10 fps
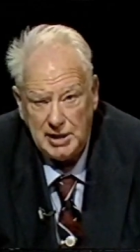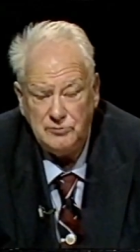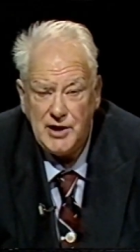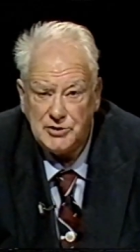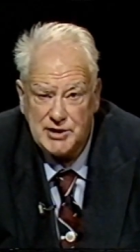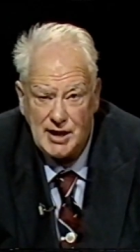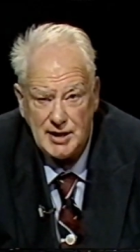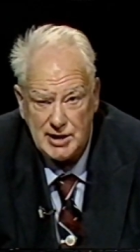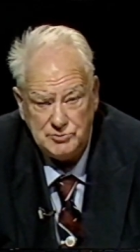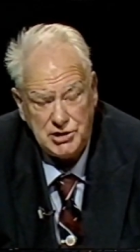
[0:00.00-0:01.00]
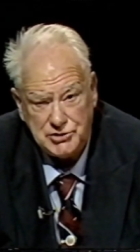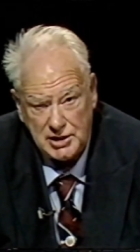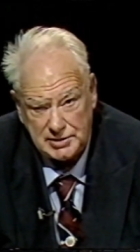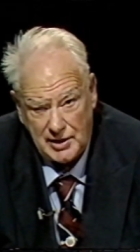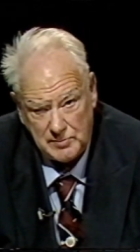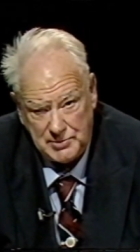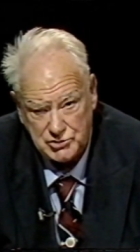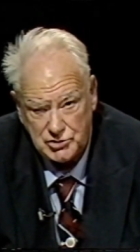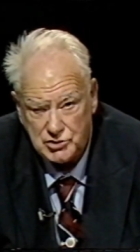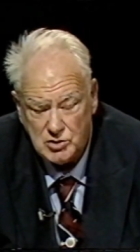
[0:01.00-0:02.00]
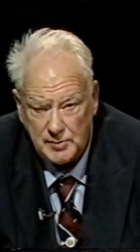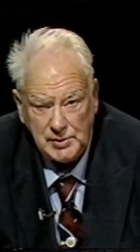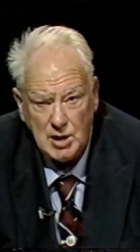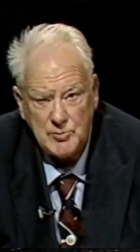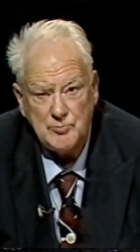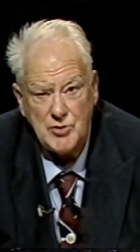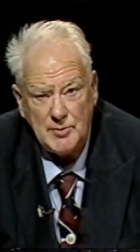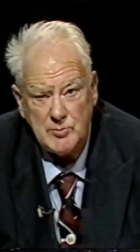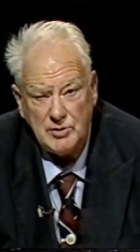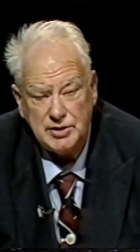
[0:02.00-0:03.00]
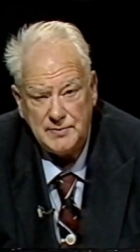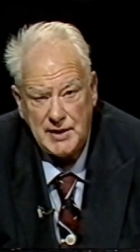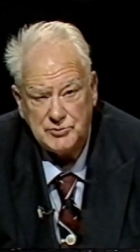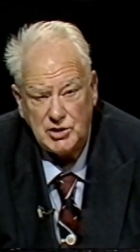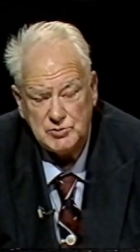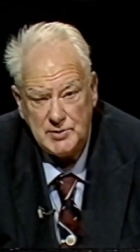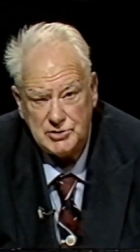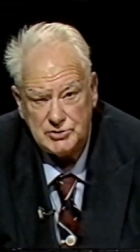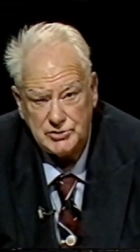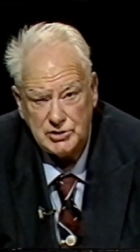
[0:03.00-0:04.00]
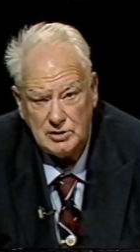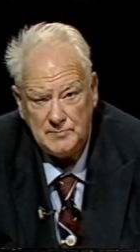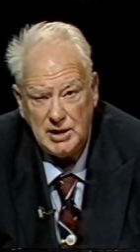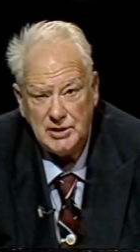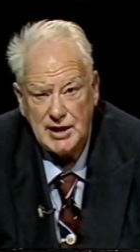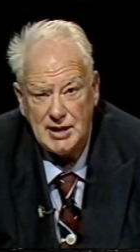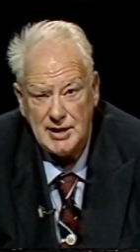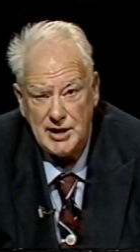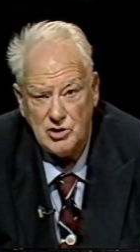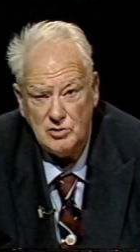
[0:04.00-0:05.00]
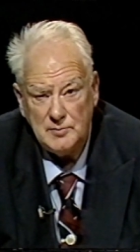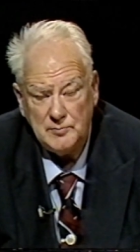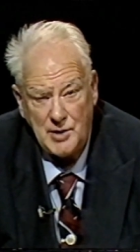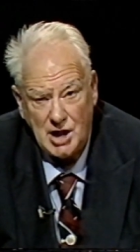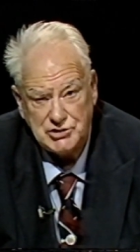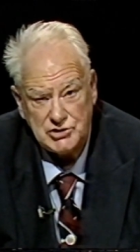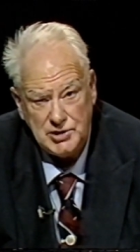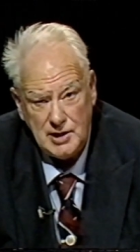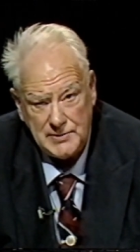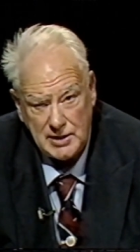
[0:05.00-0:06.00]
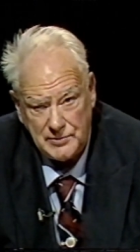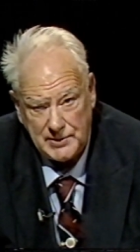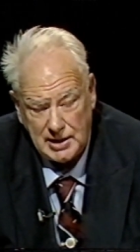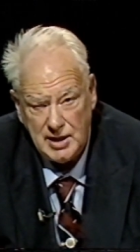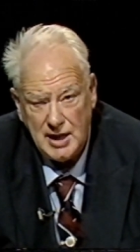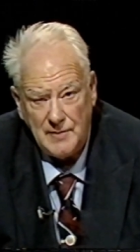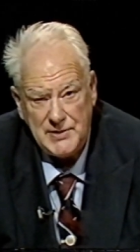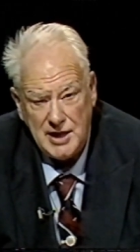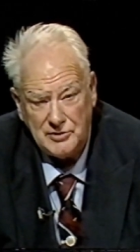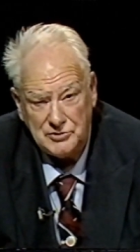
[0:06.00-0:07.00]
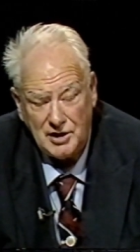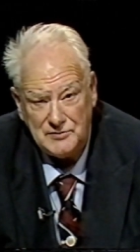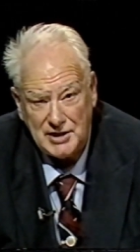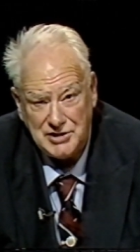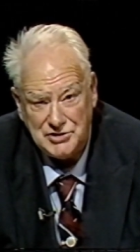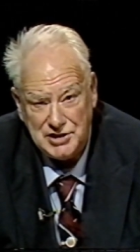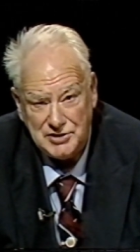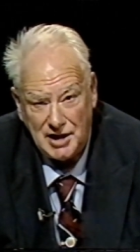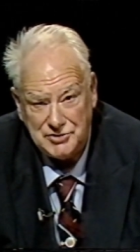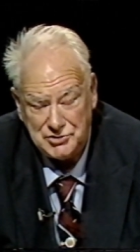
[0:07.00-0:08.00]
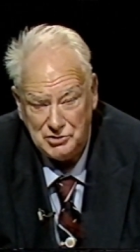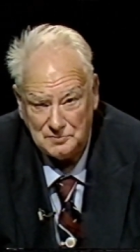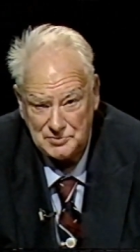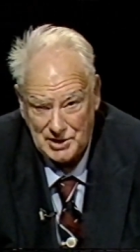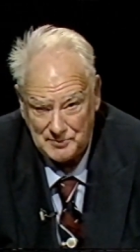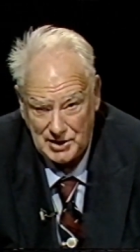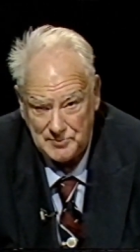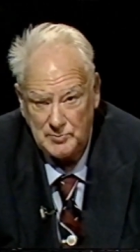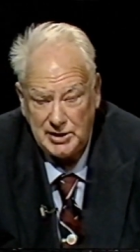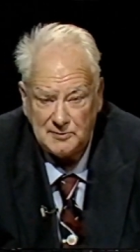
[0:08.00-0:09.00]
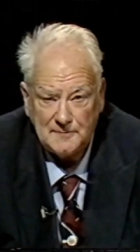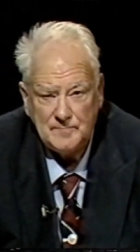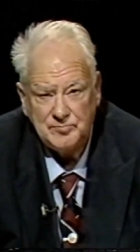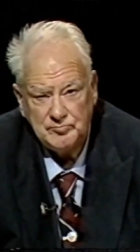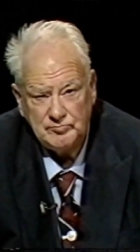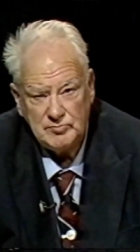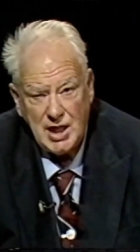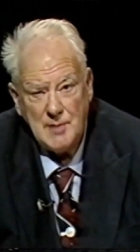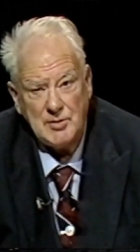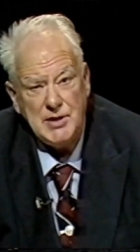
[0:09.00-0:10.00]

In fact, Galileo did take another picture too, but we probably won't get that transmitted until Galileo passes near the Earth again at the end of 1992, some time to wait. But